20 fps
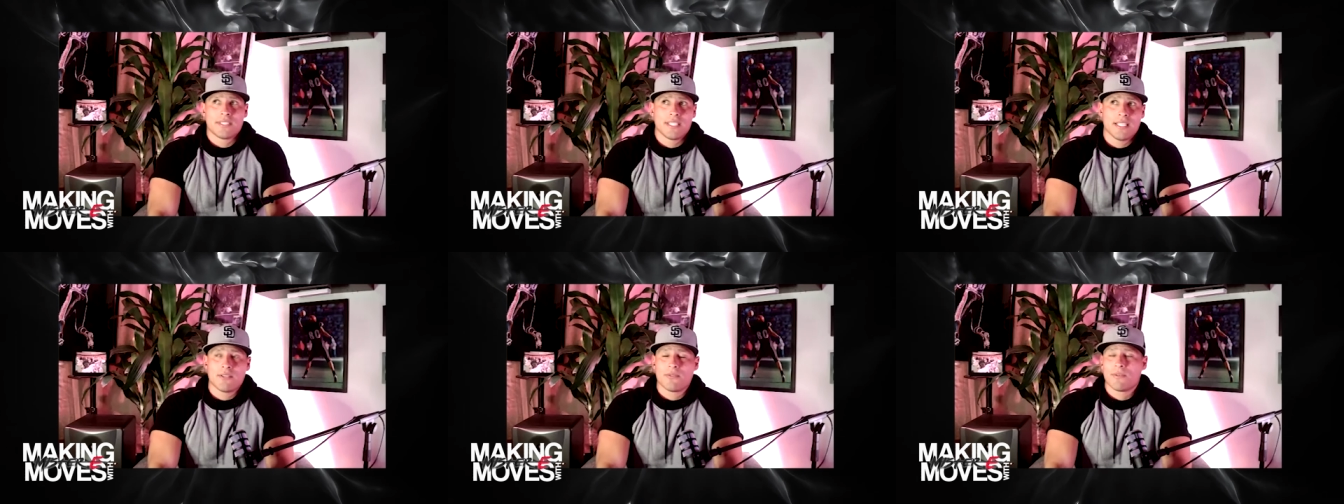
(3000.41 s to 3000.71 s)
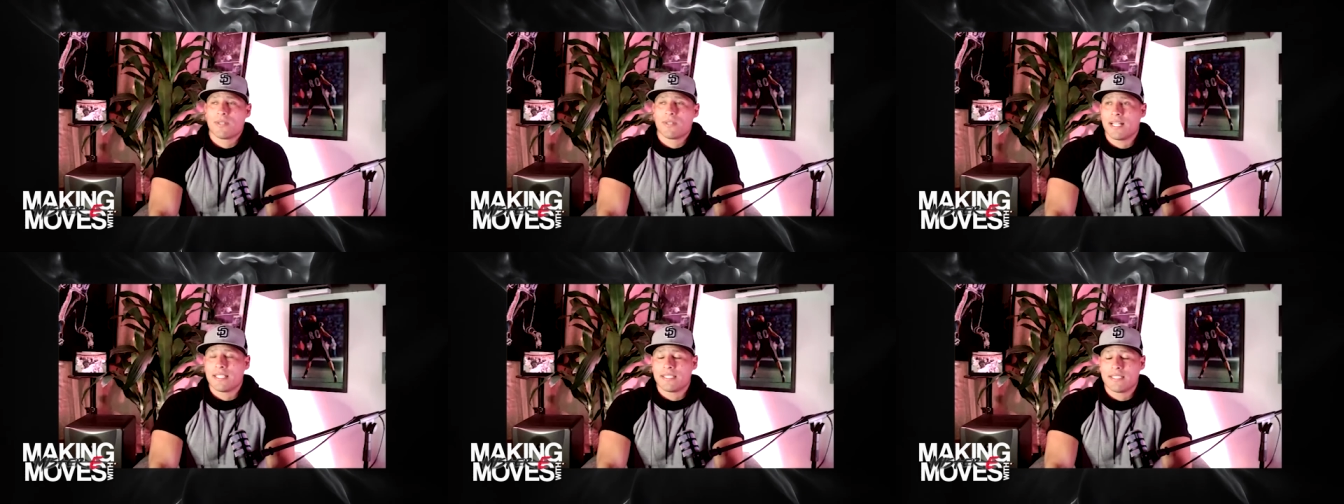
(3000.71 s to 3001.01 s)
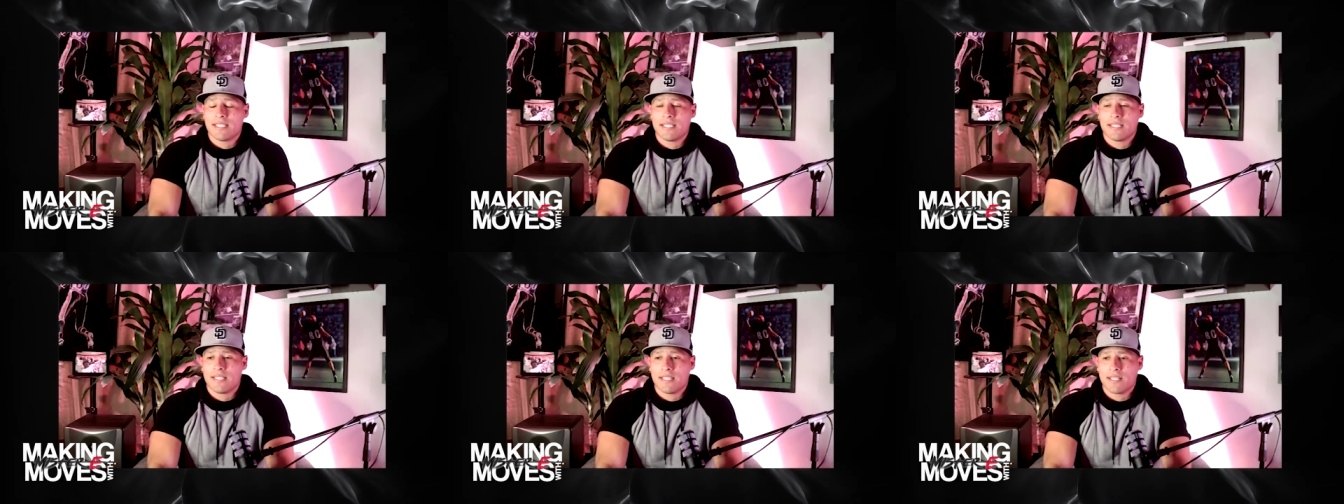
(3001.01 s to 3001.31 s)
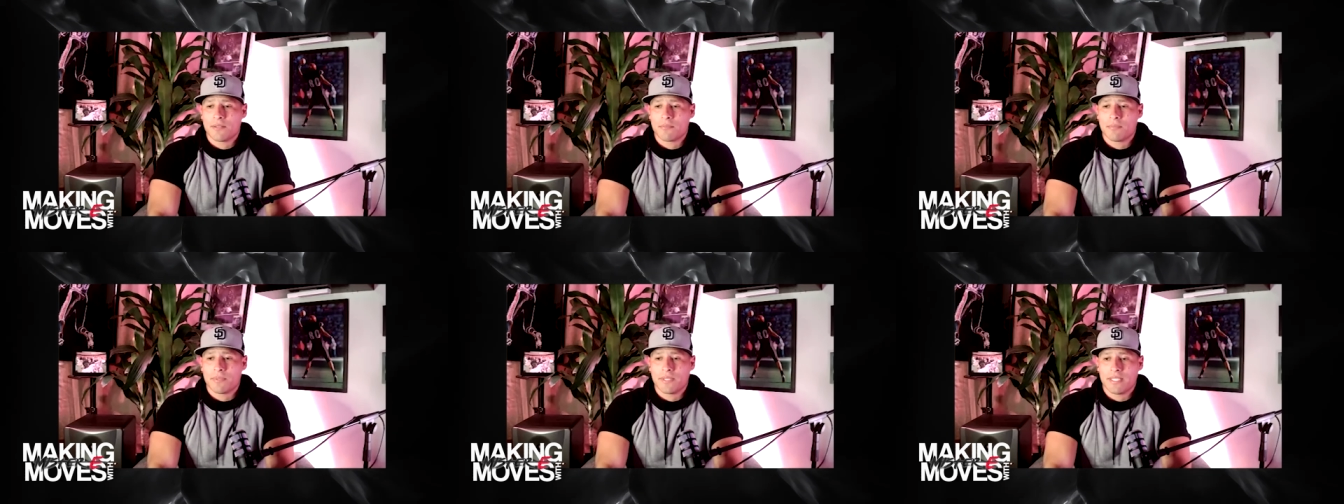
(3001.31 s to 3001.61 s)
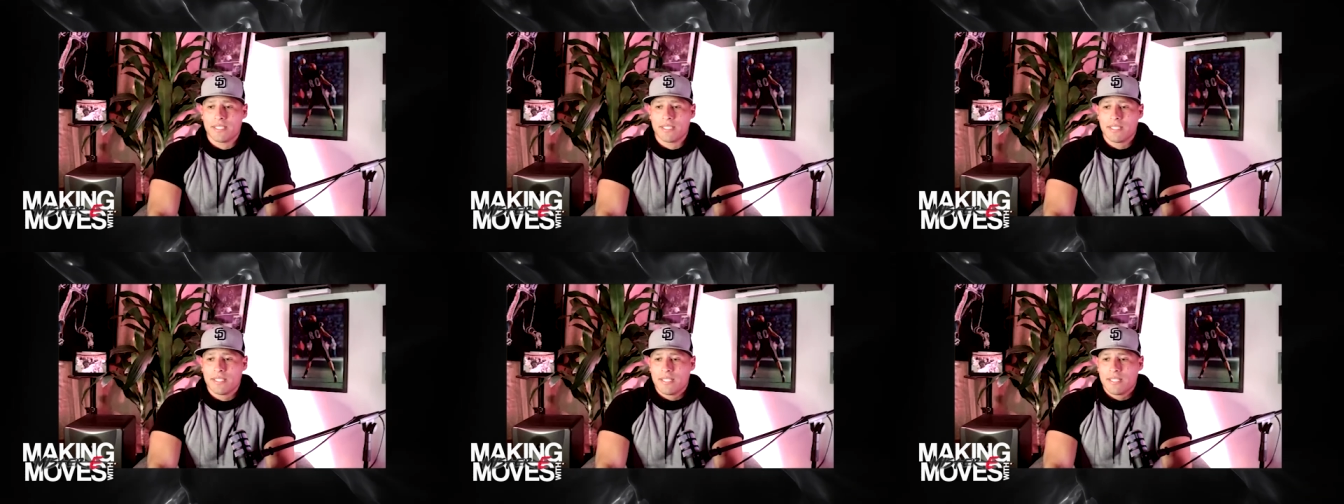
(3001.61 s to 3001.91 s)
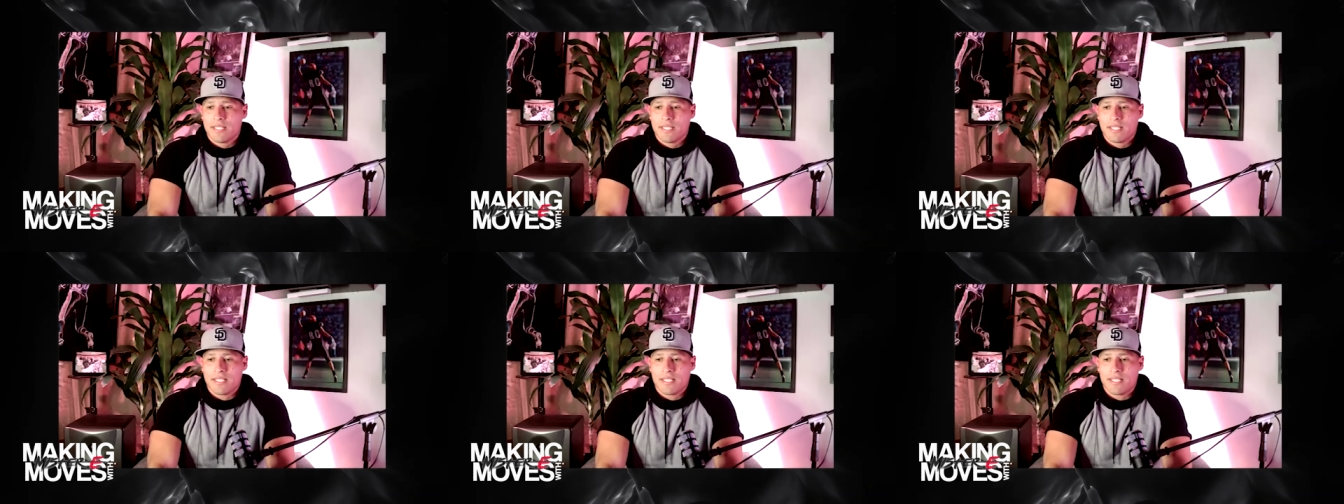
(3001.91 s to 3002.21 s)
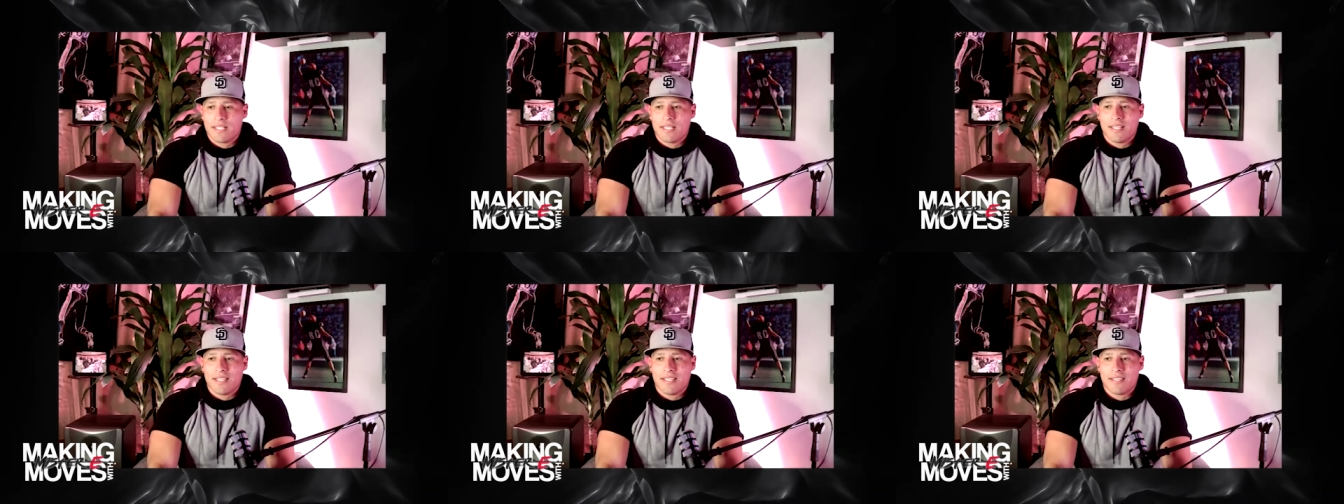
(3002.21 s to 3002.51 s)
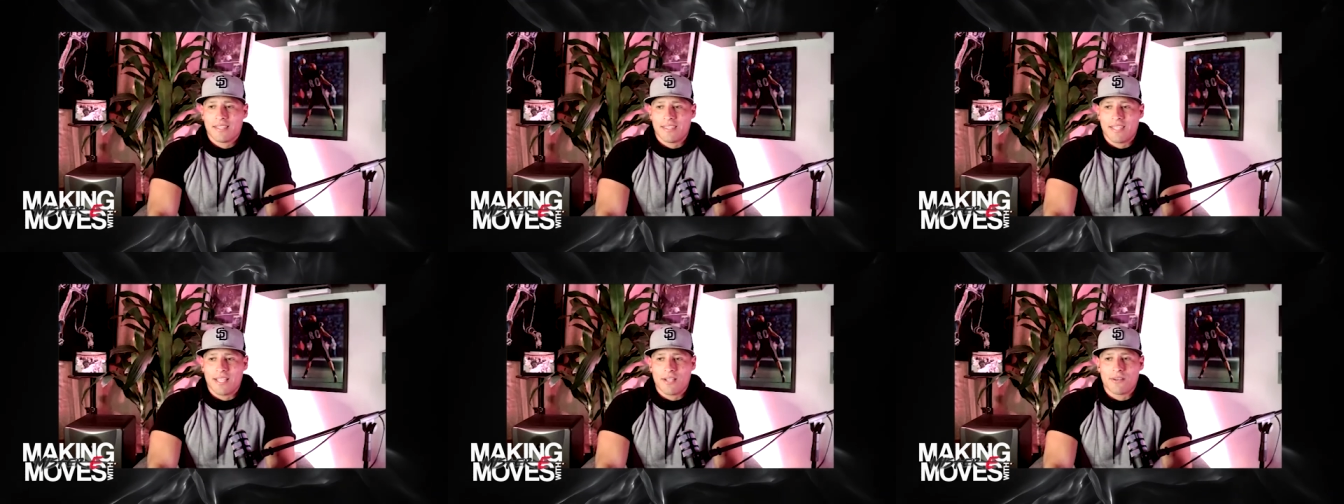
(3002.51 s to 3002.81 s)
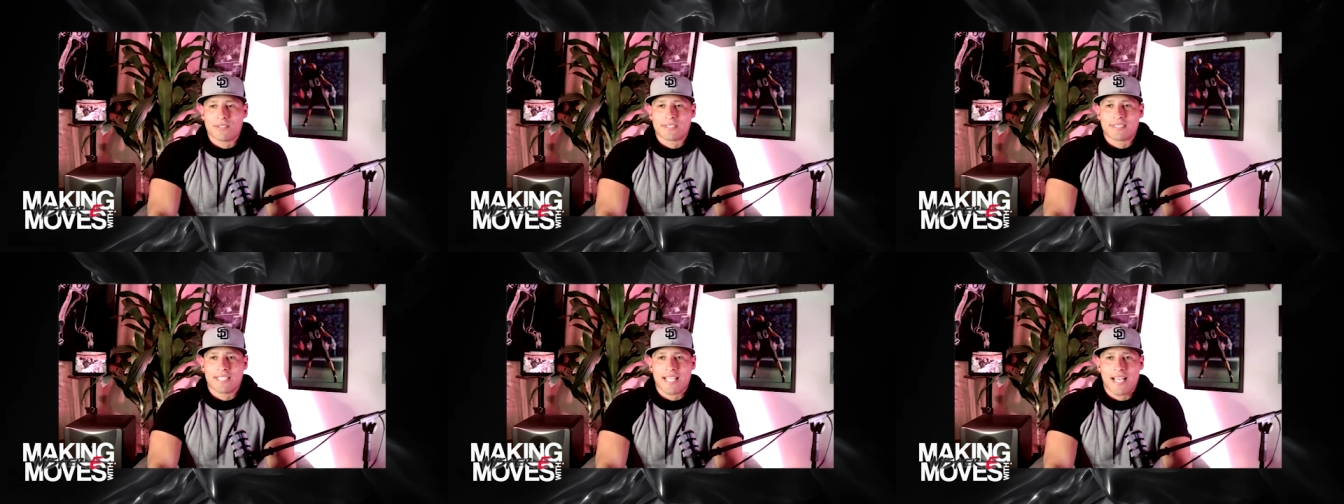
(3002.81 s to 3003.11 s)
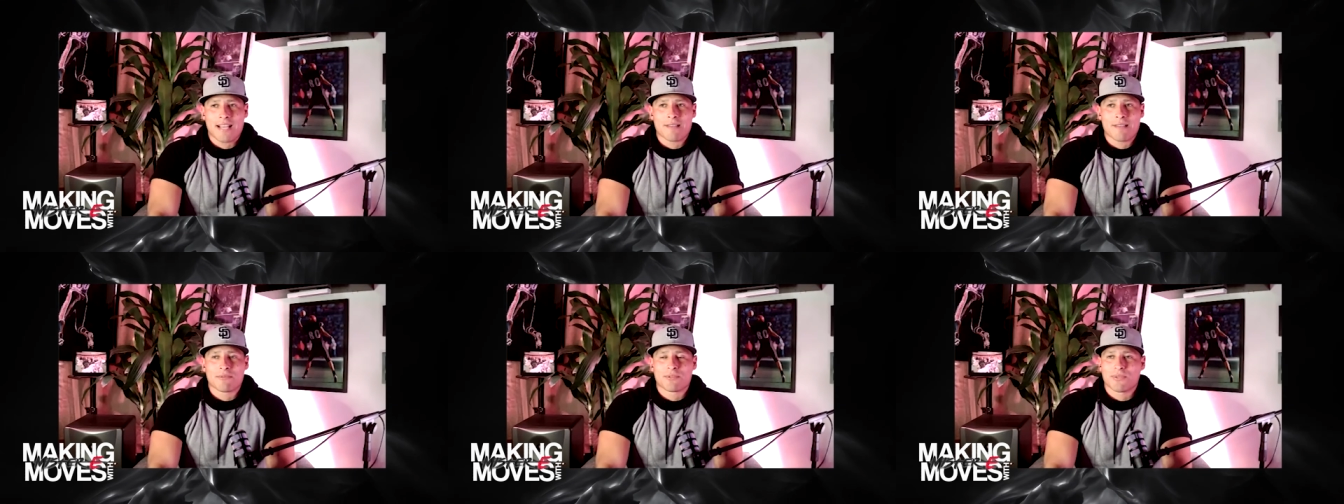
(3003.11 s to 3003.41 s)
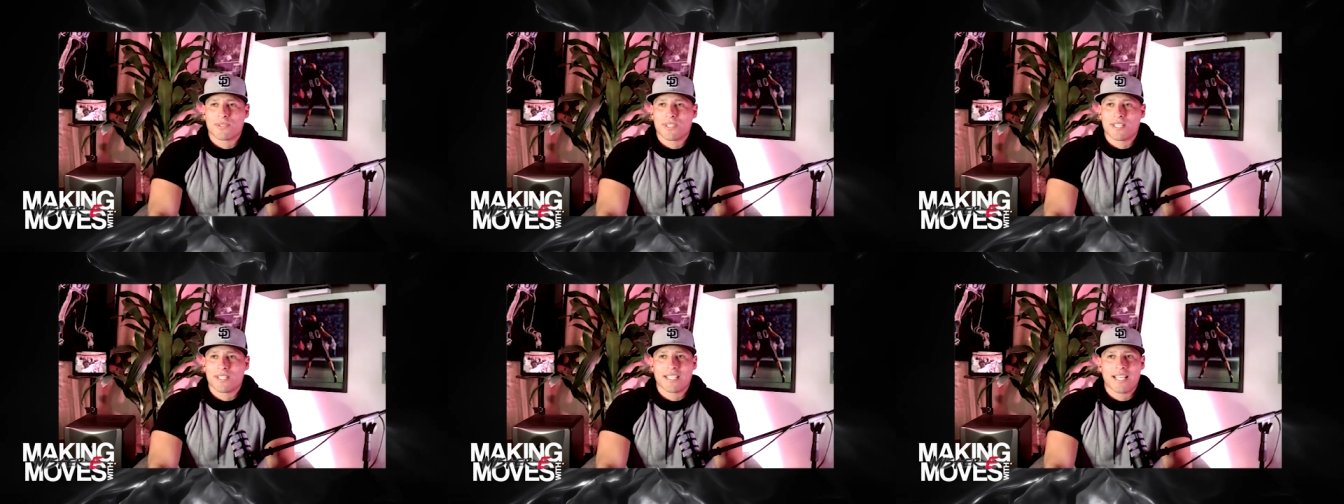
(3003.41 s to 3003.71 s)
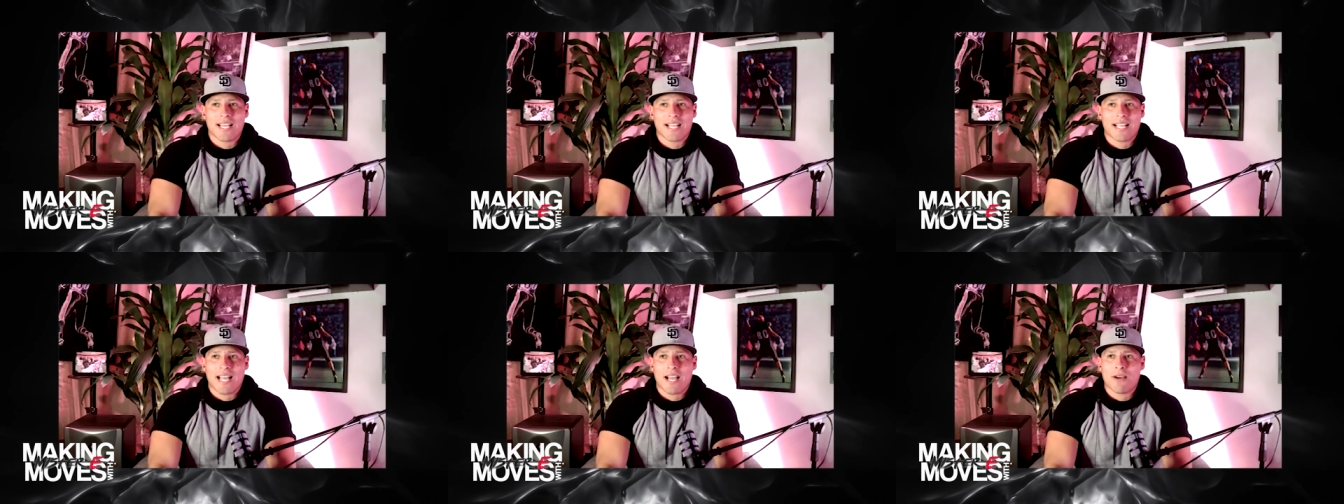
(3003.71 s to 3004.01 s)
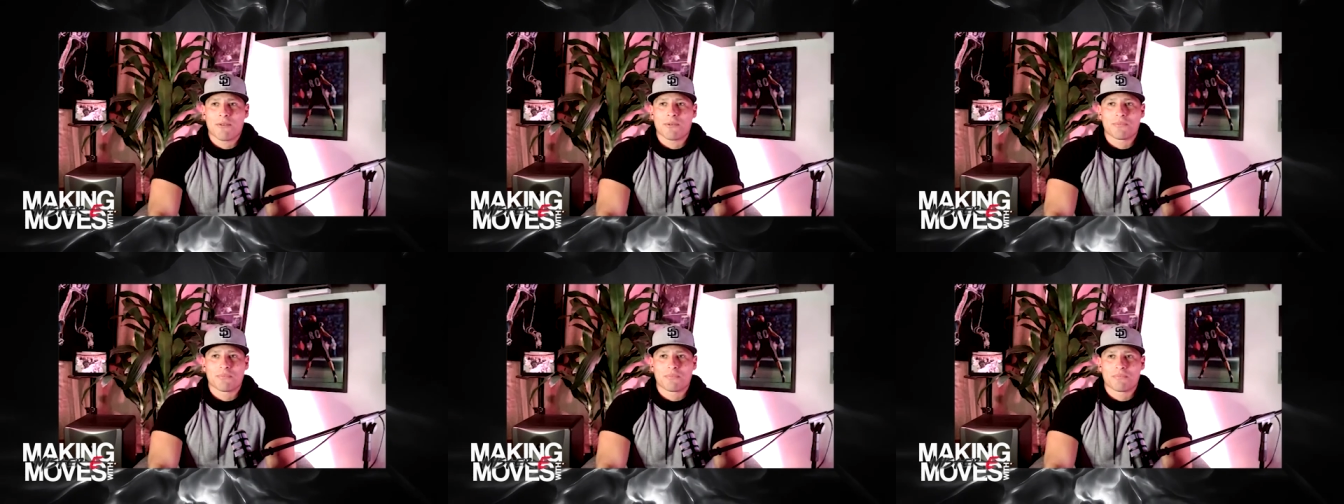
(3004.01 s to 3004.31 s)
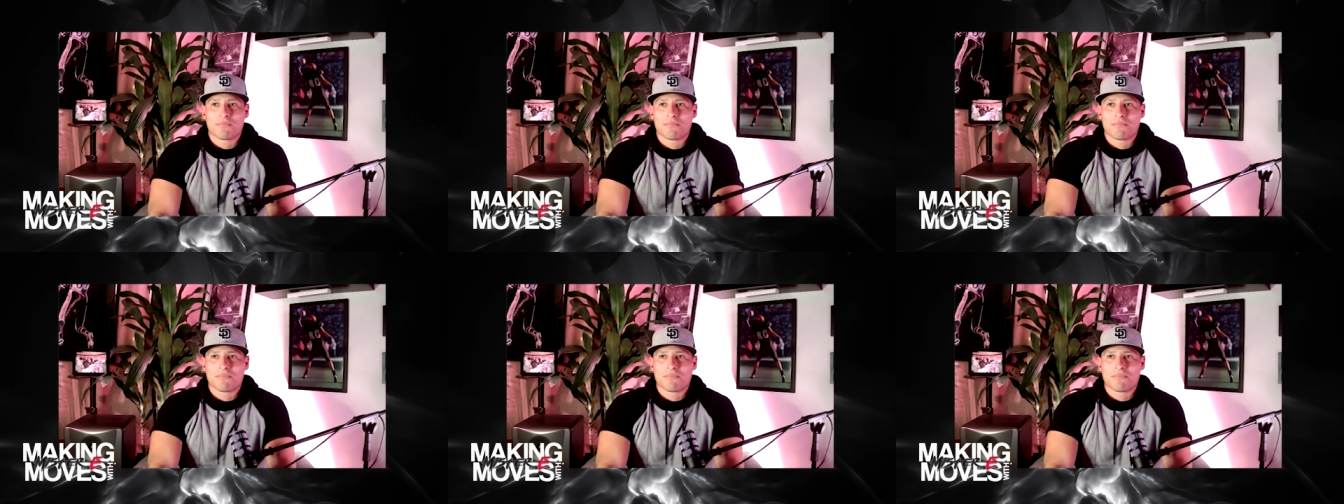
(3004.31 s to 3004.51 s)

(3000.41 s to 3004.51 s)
did what I did there, but there was times where like I would